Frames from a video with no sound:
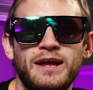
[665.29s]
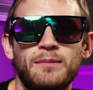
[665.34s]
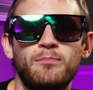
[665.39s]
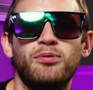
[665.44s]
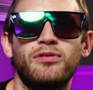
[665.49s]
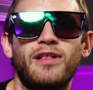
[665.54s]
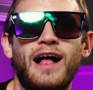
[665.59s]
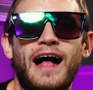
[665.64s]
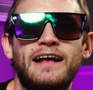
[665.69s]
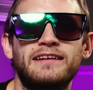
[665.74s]
a
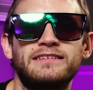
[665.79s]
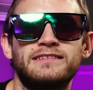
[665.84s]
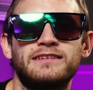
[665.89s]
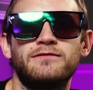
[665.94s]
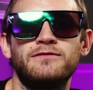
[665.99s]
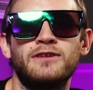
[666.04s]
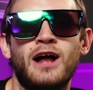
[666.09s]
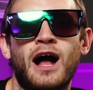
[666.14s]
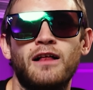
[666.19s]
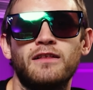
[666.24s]
blast
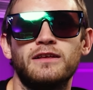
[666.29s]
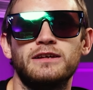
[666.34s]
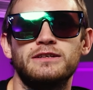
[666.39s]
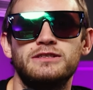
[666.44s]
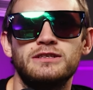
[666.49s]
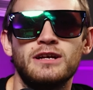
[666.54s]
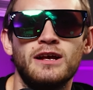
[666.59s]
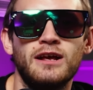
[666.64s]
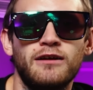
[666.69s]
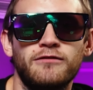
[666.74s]
of
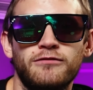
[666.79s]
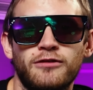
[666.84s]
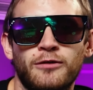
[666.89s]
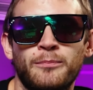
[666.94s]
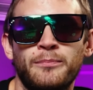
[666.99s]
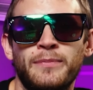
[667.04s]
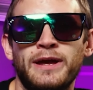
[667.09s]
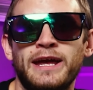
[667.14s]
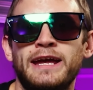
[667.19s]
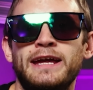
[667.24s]
knowledge
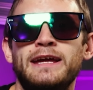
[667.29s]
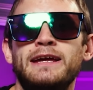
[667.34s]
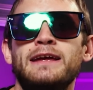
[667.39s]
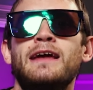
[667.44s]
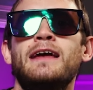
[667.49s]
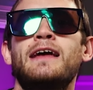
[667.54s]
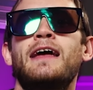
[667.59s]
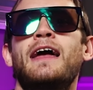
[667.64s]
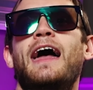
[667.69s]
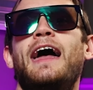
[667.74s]
from me